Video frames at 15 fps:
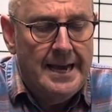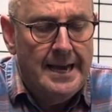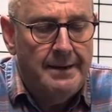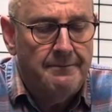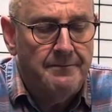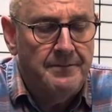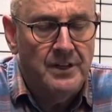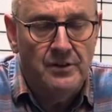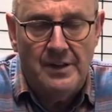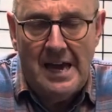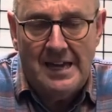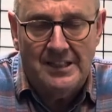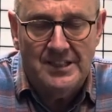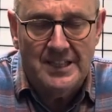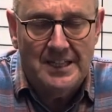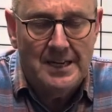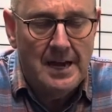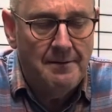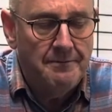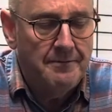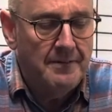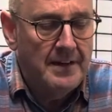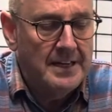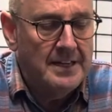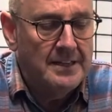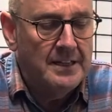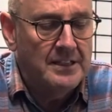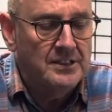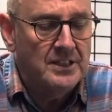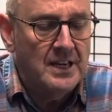Feel that's enough if
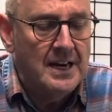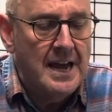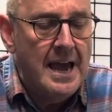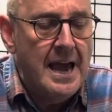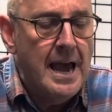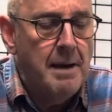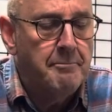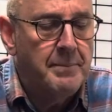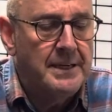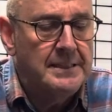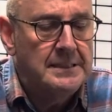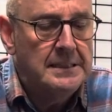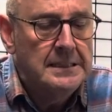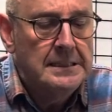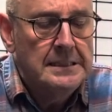anything's going to happen.